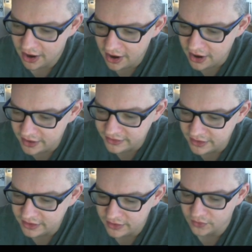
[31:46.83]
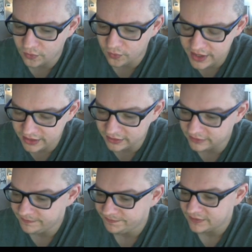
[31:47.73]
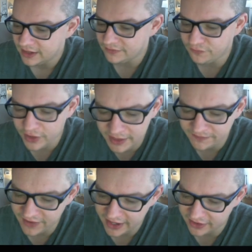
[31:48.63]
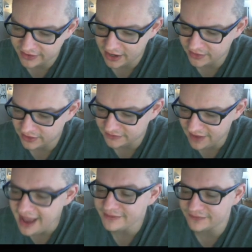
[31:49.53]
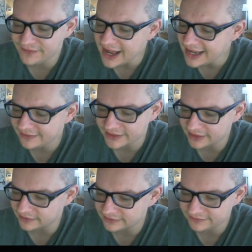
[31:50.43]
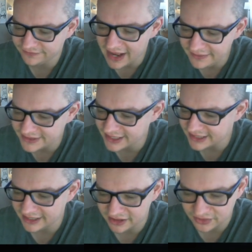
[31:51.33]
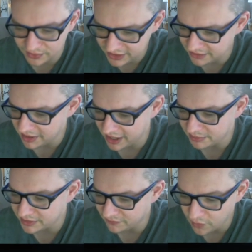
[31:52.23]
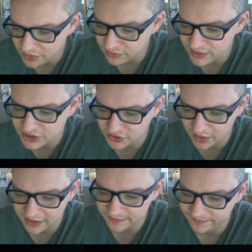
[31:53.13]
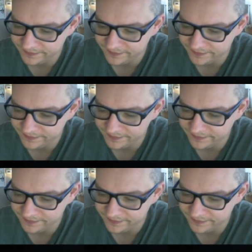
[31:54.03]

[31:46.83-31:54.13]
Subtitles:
Unreal. And Freedom Fighter down here is 5-5, and they're 563, man. But they've won 3 straight.